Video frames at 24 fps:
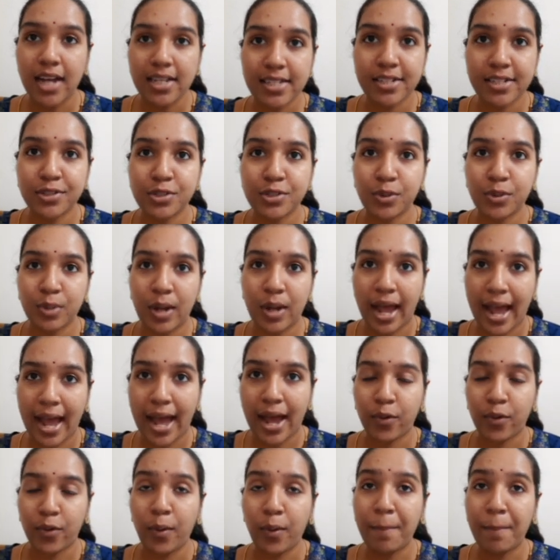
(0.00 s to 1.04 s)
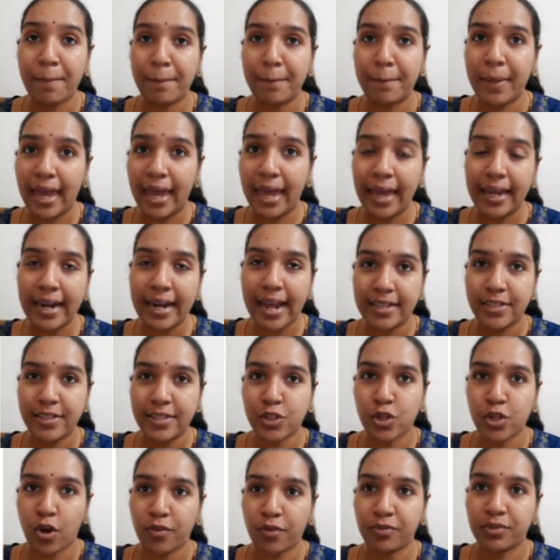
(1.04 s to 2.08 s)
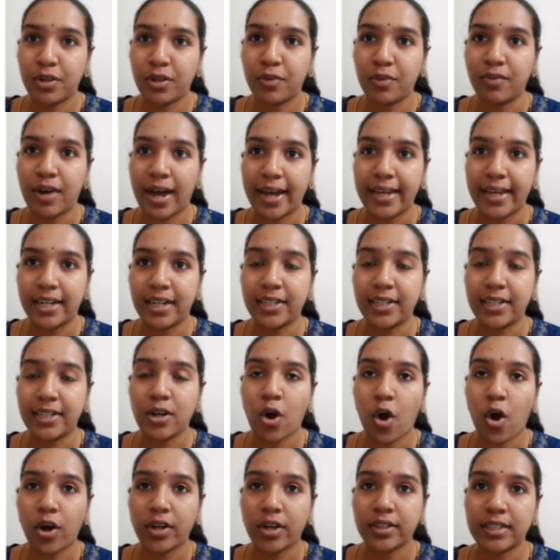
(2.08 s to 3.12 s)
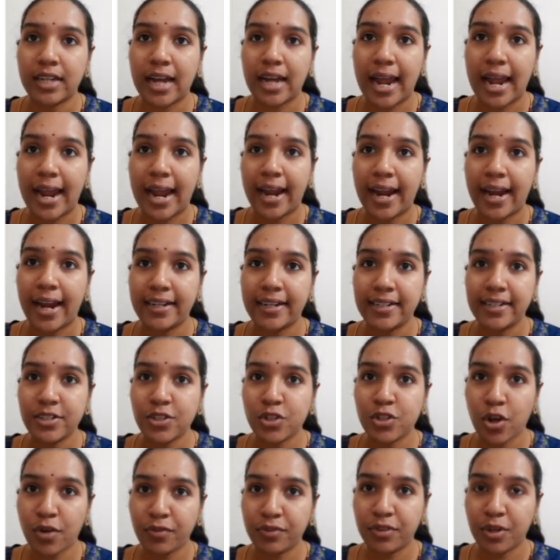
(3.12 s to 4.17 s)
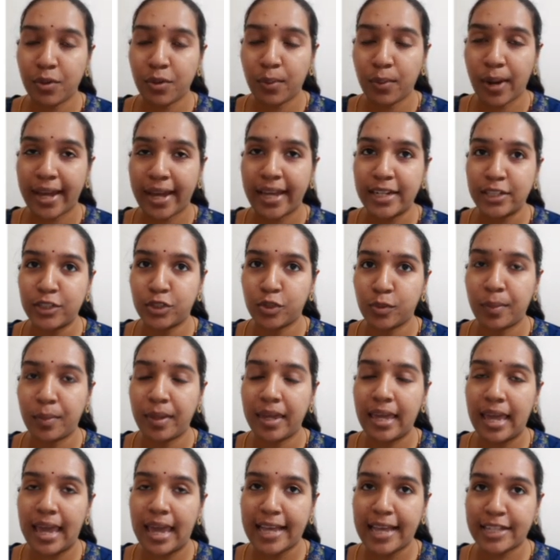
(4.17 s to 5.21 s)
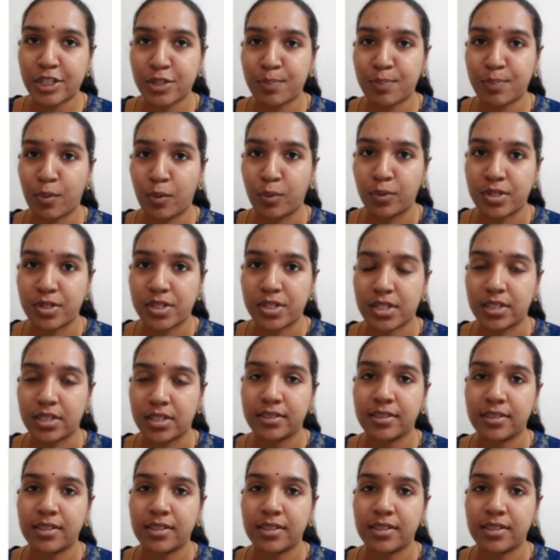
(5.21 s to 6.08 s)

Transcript: to have bare ends of the wire or the ends of the wire to be exposed.